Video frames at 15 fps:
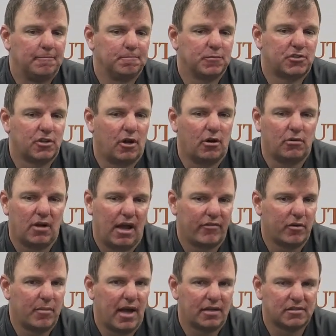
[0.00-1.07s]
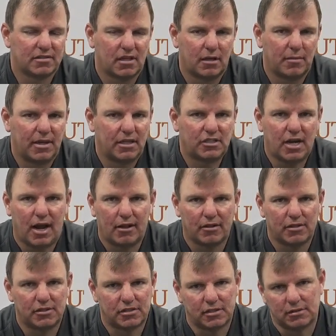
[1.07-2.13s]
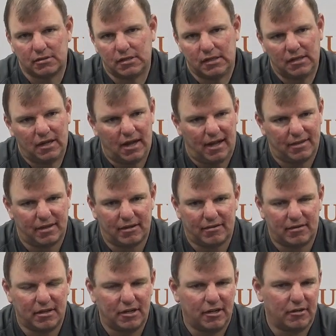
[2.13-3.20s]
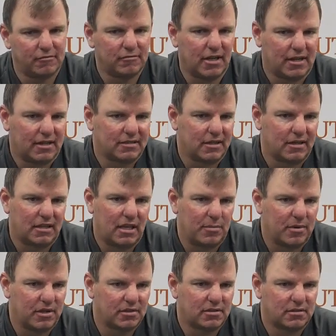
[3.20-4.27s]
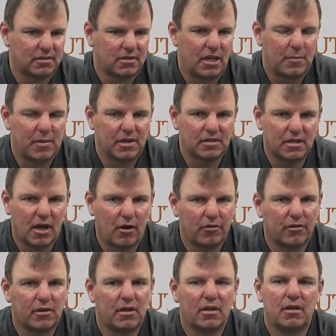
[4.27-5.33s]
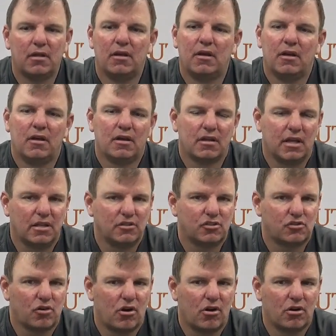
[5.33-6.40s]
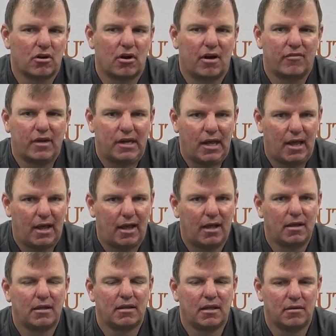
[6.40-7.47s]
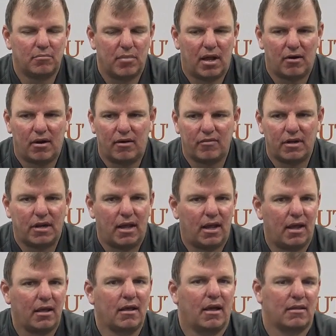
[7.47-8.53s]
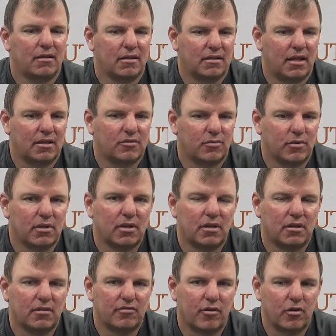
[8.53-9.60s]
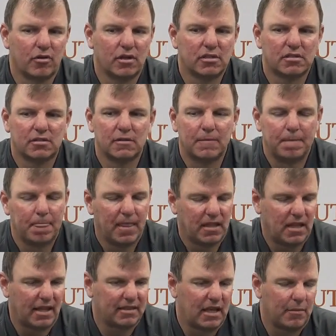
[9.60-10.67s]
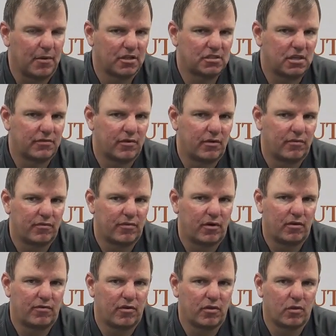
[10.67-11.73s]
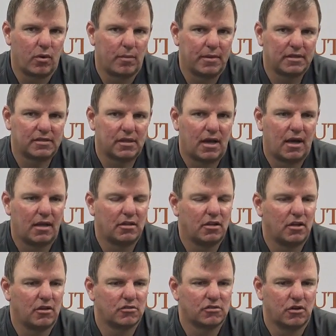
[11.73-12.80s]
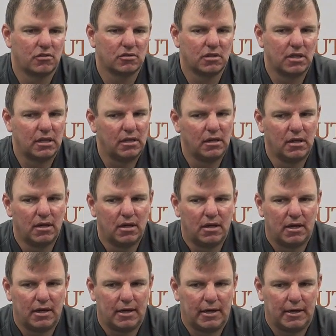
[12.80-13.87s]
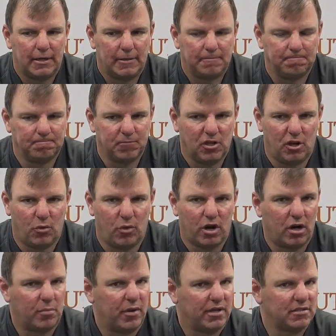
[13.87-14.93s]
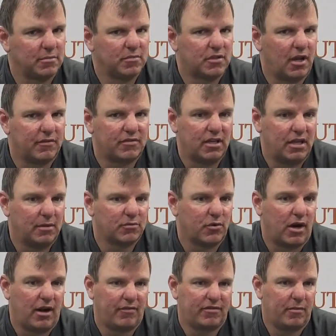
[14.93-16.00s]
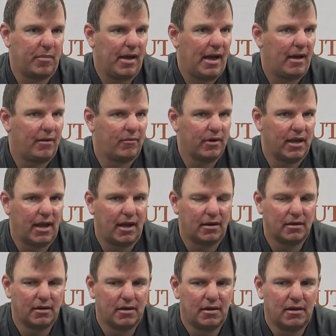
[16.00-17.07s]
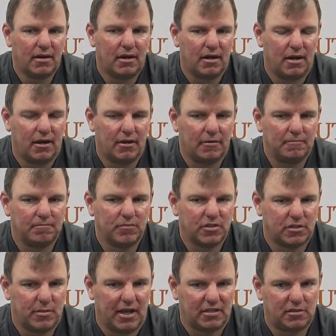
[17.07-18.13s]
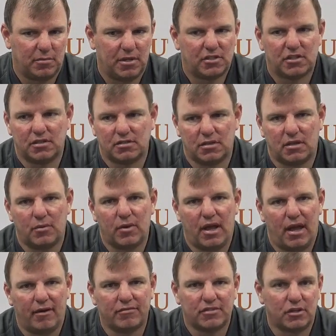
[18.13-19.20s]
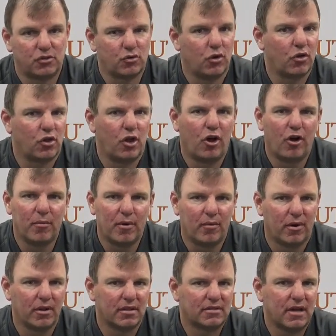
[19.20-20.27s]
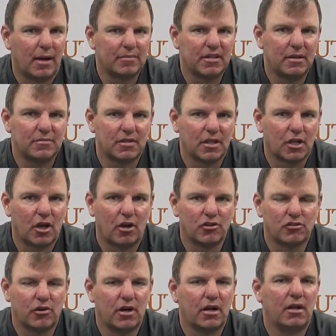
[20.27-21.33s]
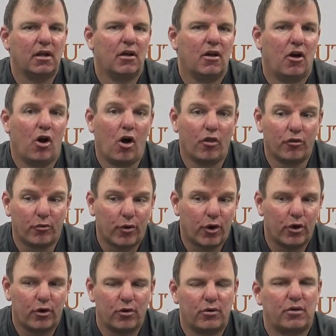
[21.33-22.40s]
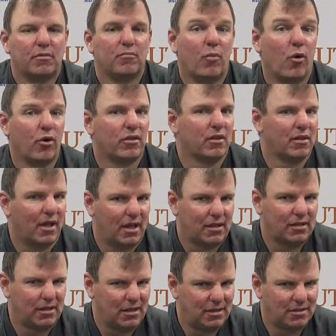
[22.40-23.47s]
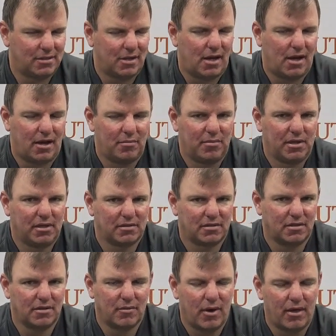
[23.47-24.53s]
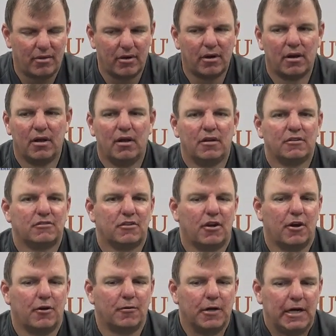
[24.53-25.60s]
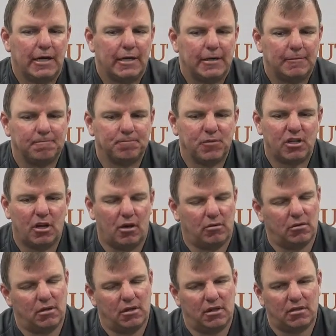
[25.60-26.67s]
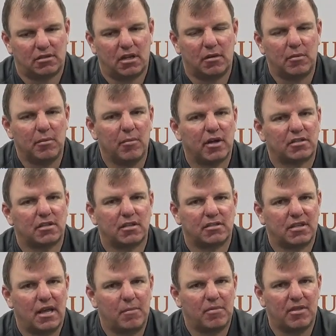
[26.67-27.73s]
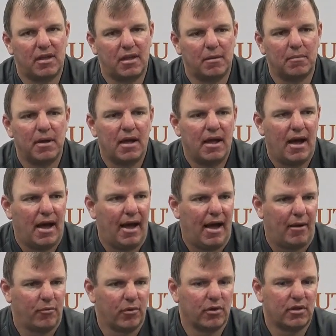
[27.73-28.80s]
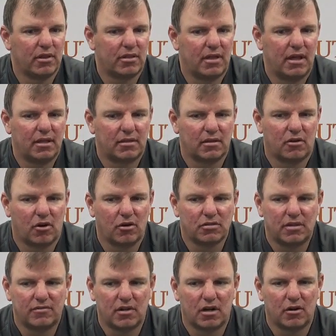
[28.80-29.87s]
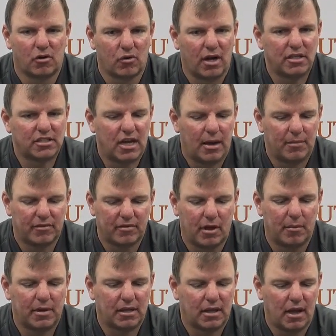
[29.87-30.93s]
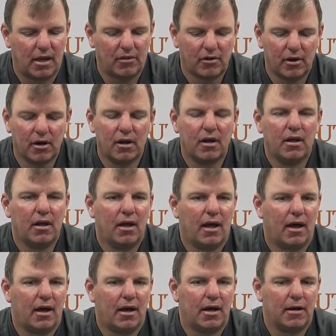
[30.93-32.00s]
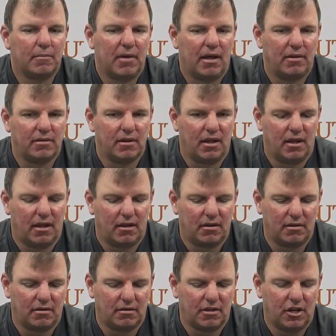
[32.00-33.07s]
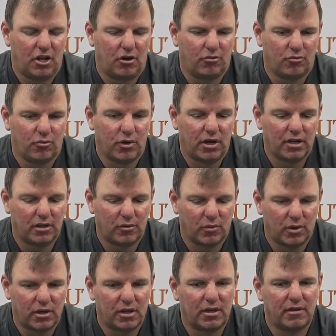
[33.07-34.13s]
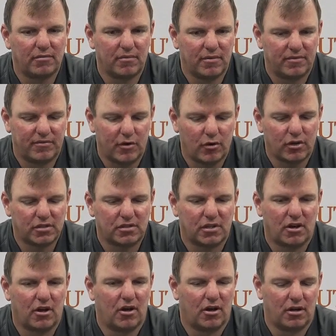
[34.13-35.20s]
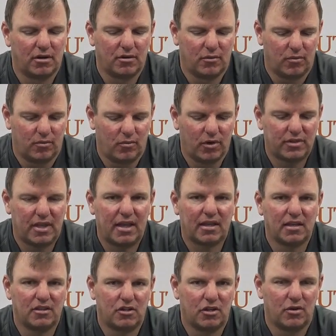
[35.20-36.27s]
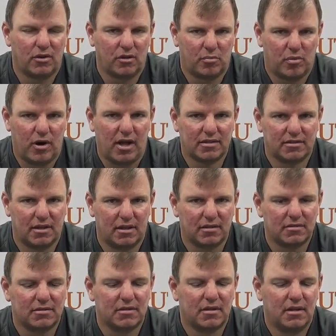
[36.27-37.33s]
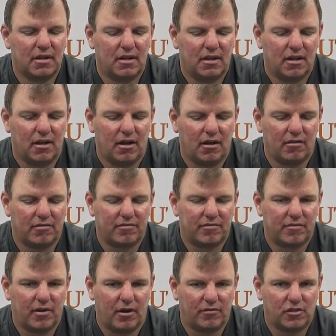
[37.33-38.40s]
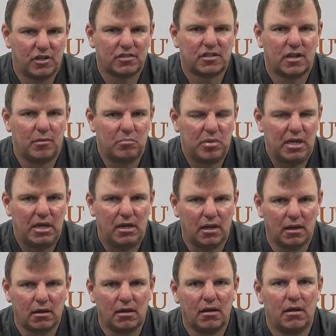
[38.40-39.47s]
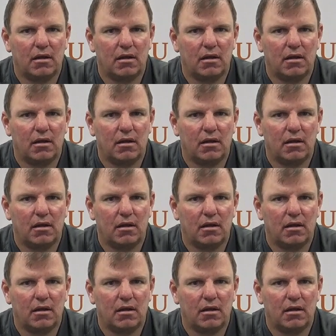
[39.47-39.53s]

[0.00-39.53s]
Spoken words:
So every match is going to be a challenge, and I think, you know, like I said, keeping us healthy, getting stronger every day, getting better every day. I think that's really the focus. Not that much different for the women's side. You know, certainly, you know, we're going to play some tough teams right off the bat. We got some exhibitions, and then we have Central Oklahoma, one of the top teams in the country, on the road, more than likely inside because of the weather. So, you know, it's going to be much of the same theme. I really think the girls have done a great job of coming together and you know, really, really focusing on what they can do in the process of just competing.